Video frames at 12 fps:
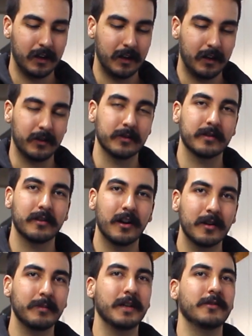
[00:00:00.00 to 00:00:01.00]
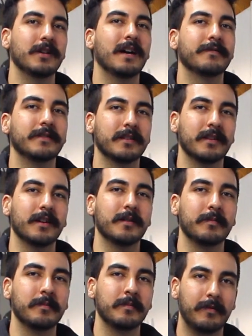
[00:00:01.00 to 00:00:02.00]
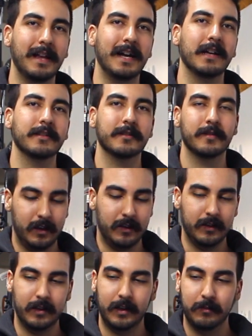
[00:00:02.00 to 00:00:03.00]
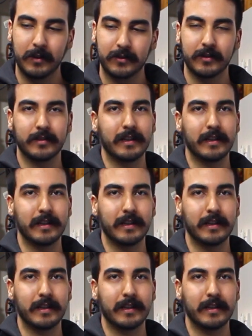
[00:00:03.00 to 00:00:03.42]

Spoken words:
I'll start by drafting them flat. And in much the